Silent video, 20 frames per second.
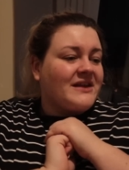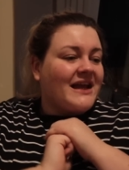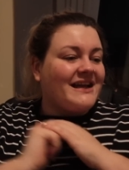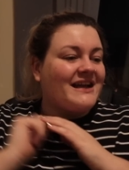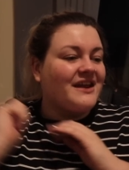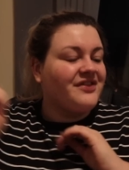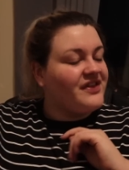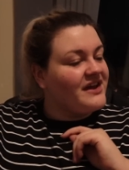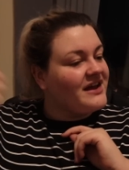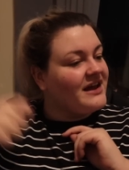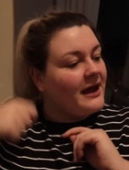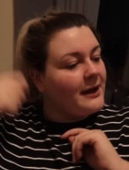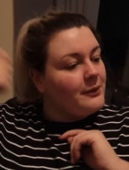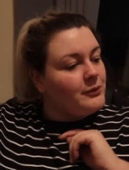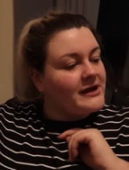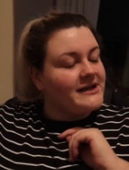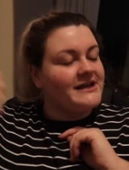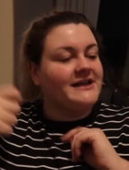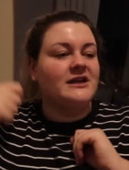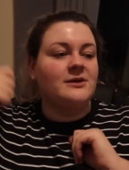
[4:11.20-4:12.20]
And I think I
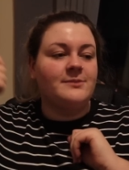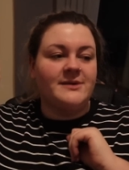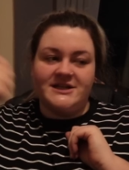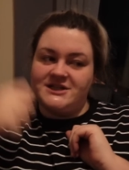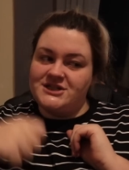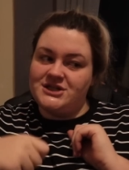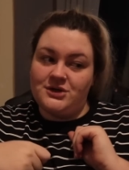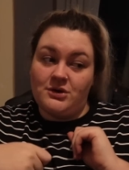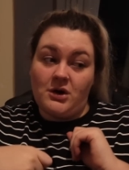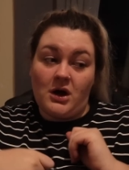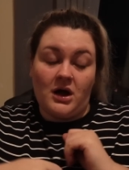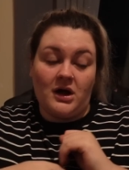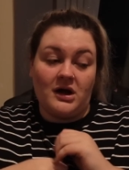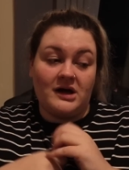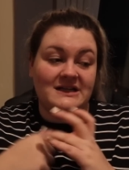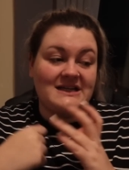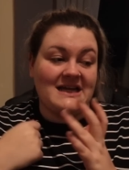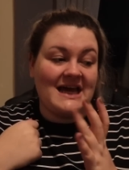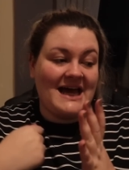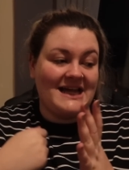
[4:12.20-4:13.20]
went in a bit too
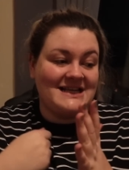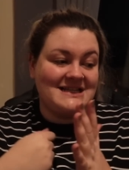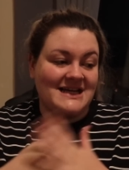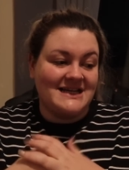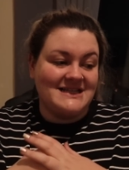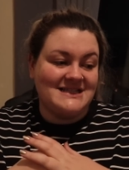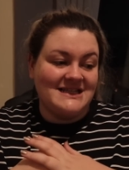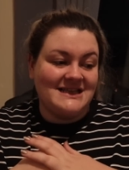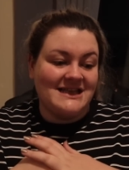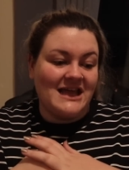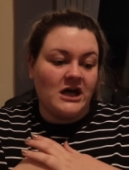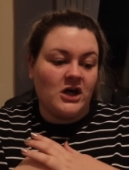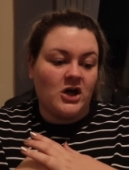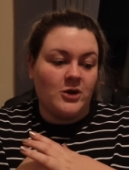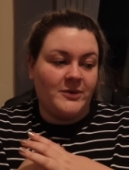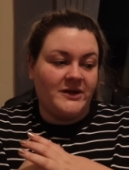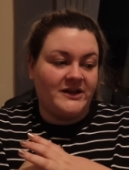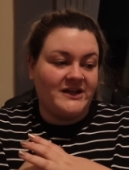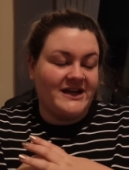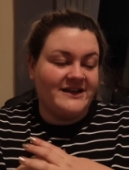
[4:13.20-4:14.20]
hard, and I did that a
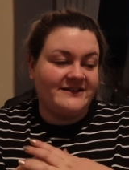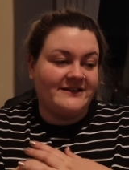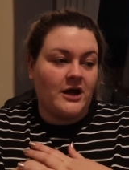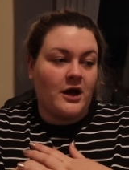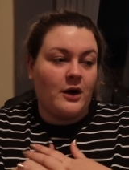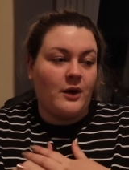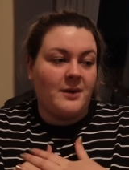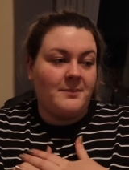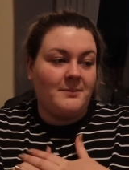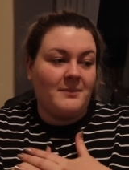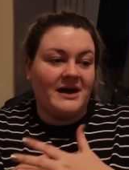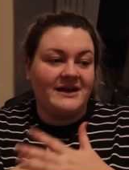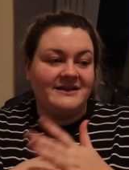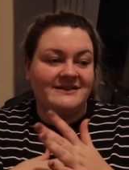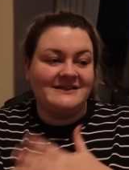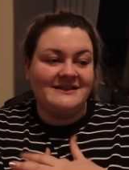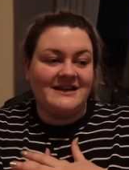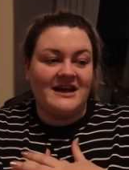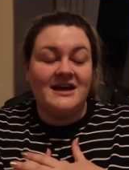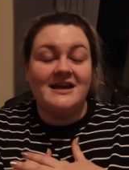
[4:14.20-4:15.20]
couple of days ago and my
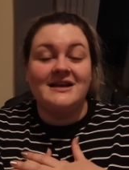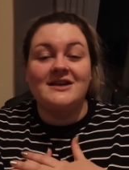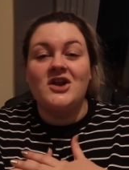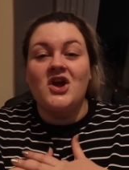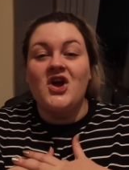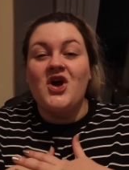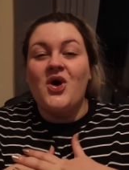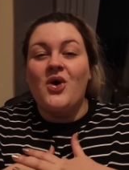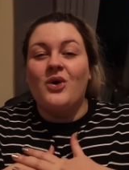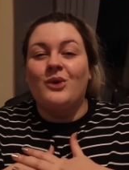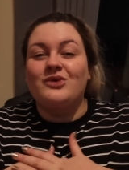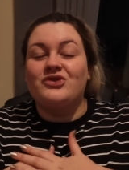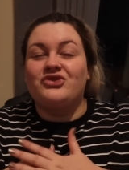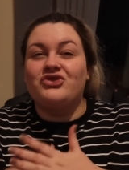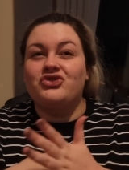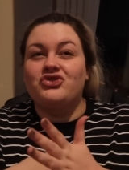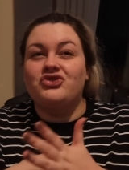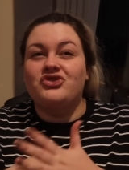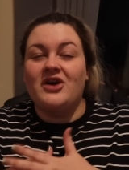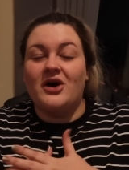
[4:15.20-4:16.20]
skin was
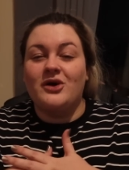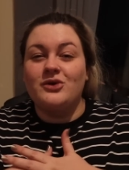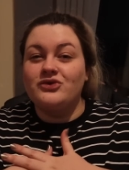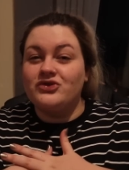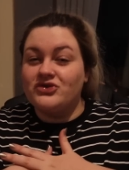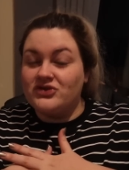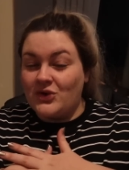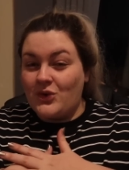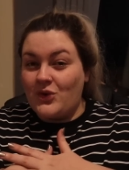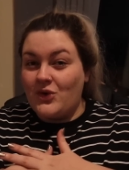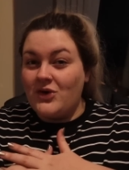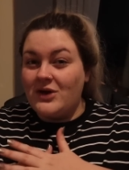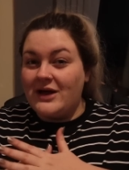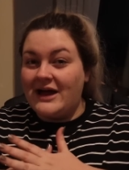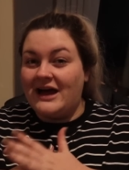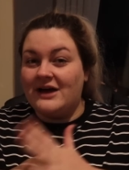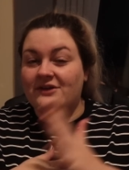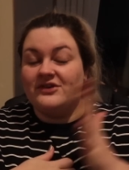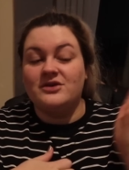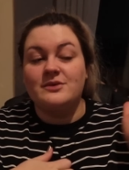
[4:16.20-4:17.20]
so sore
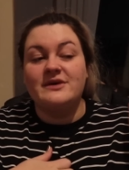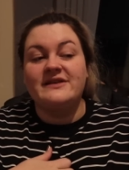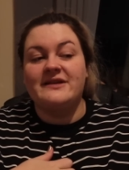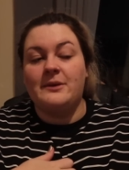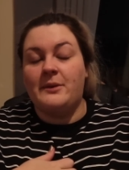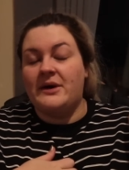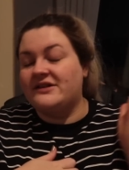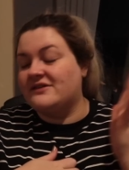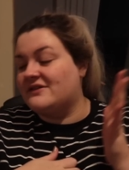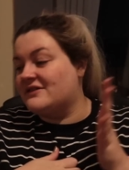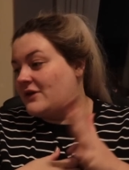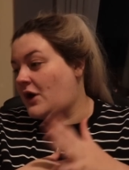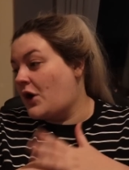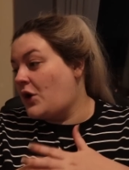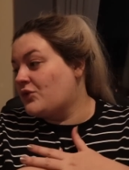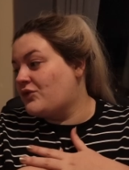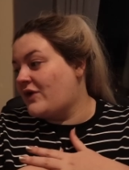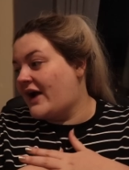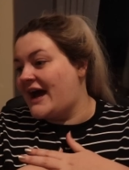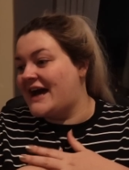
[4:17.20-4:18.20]
afterwards. It went
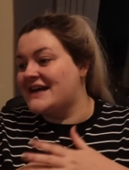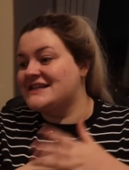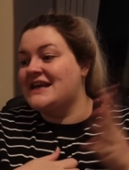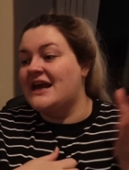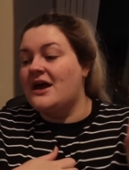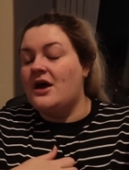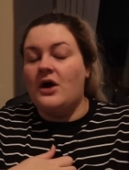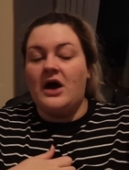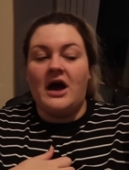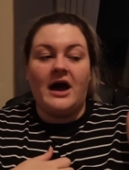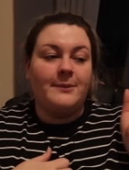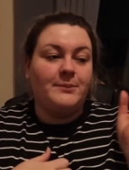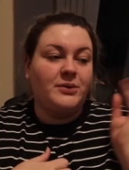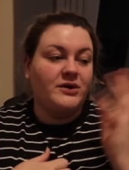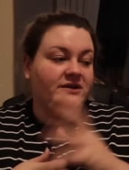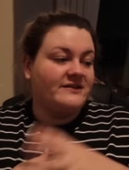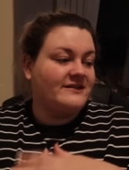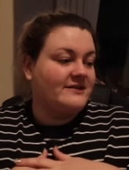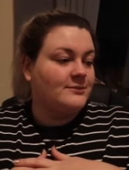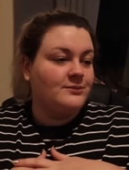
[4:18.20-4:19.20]
so red. I
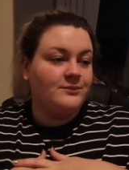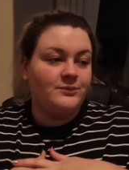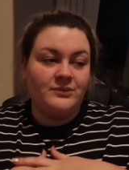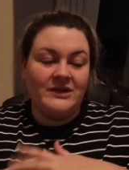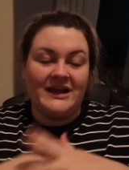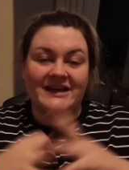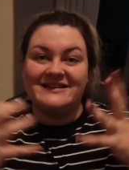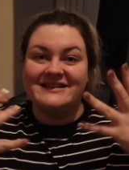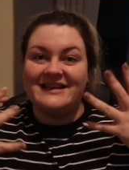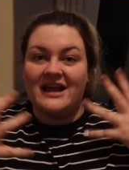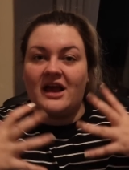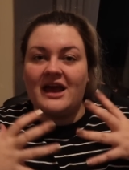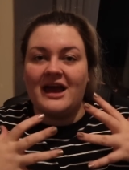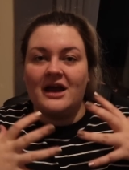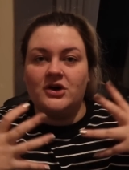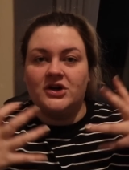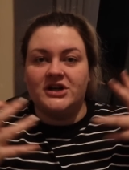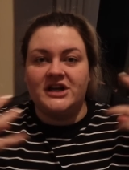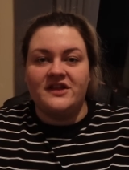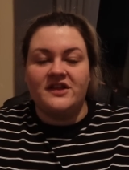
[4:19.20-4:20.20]
put some like
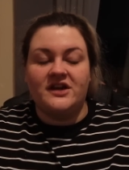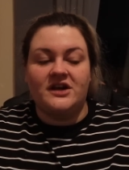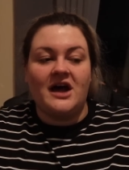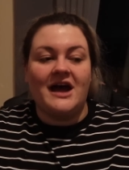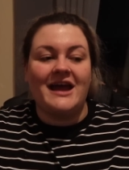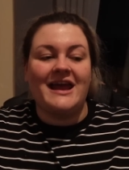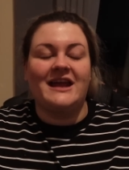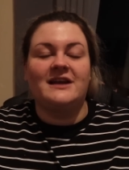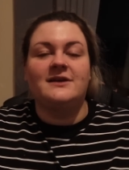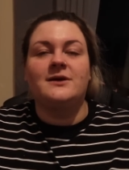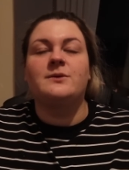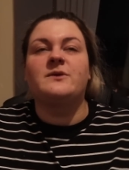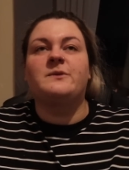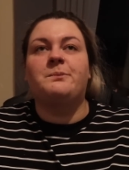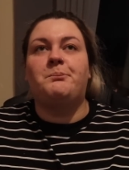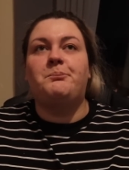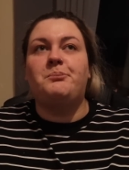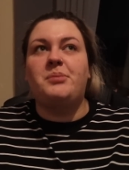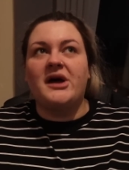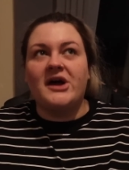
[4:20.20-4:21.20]
skincare on in the night and it was
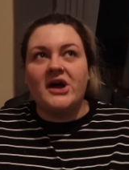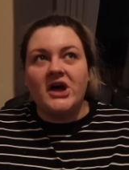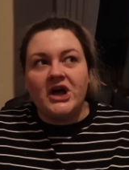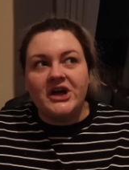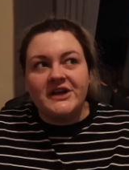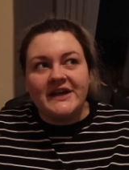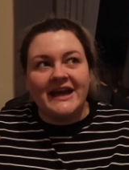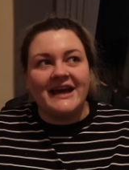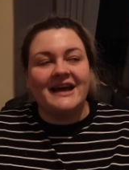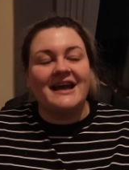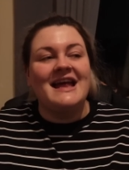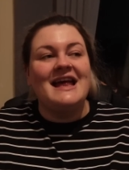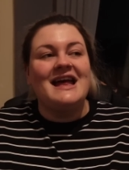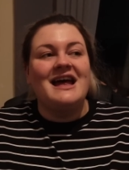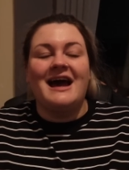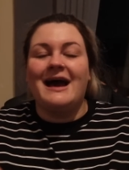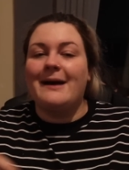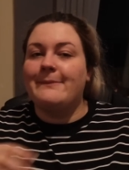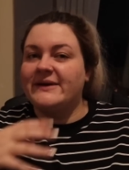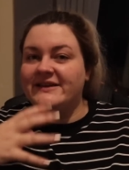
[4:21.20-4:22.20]
burning,
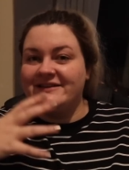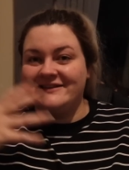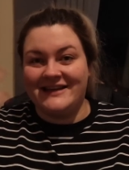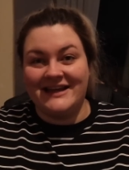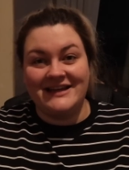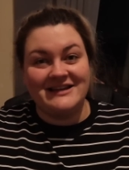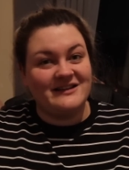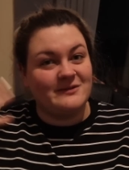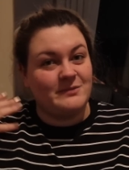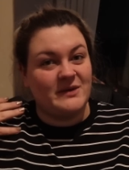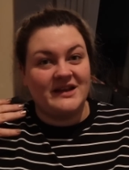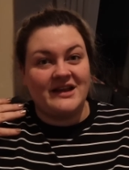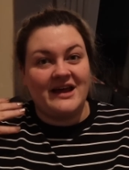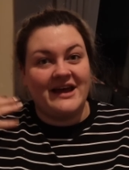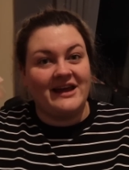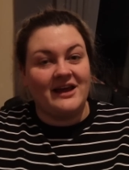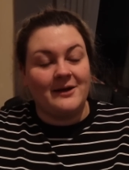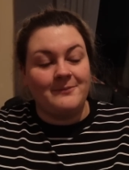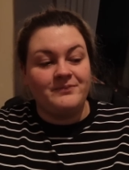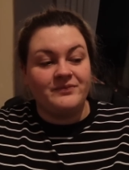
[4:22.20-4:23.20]
and my skin has been
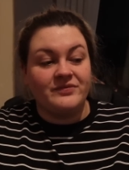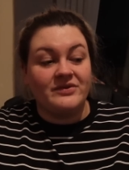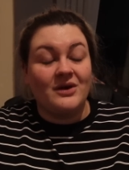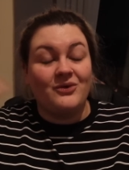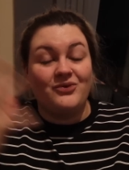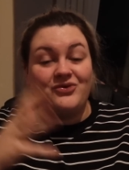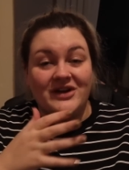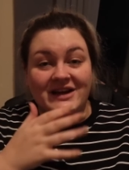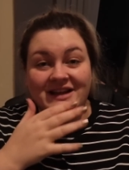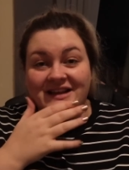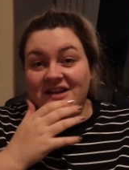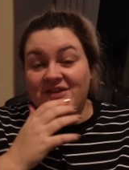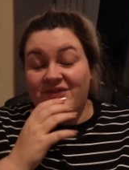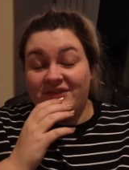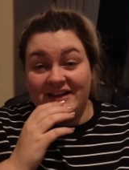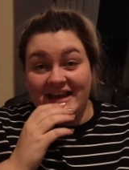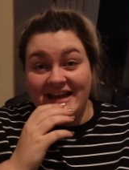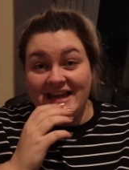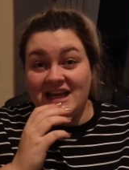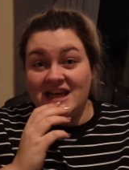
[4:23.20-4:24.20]
like really
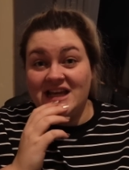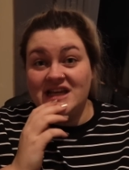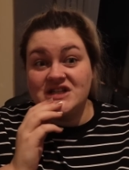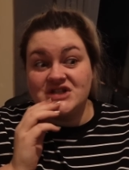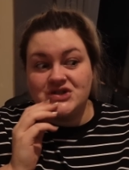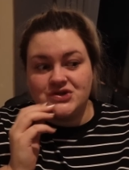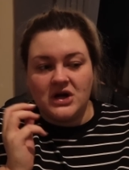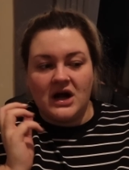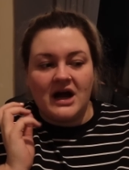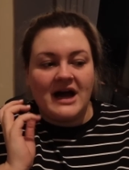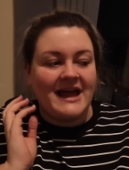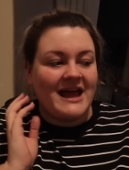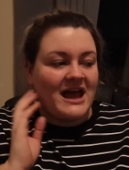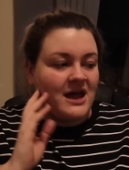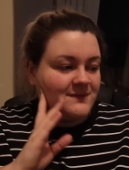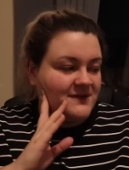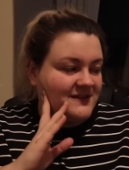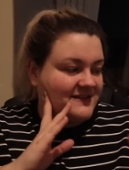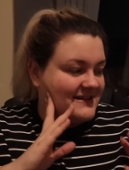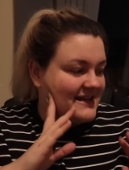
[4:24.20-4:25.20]
flaky and dry
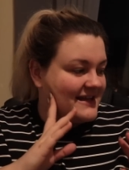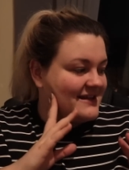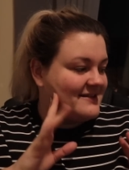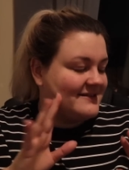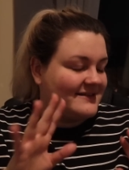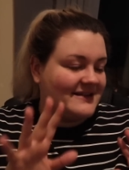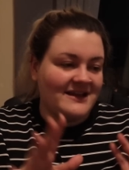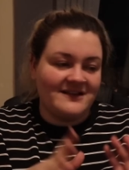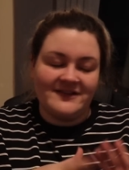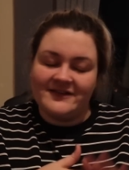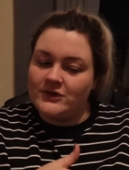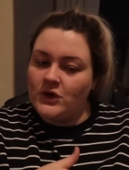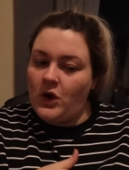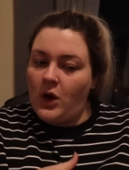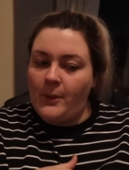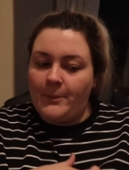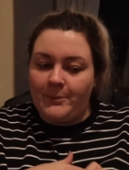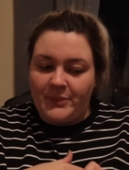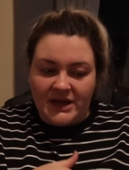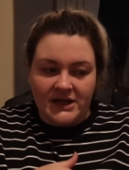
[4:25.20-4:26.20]
ever since. It's
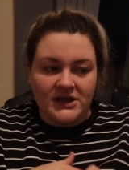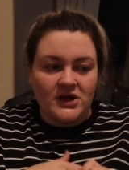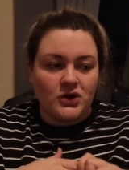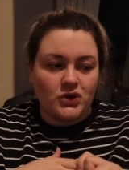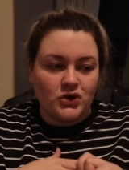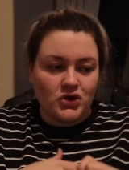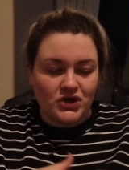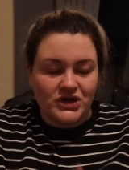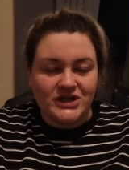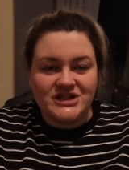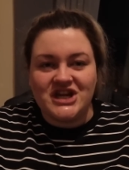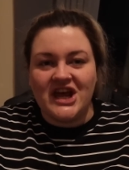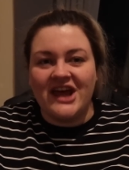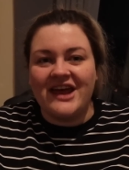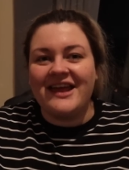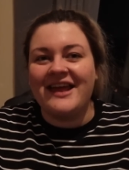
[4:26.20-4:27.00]
not been good.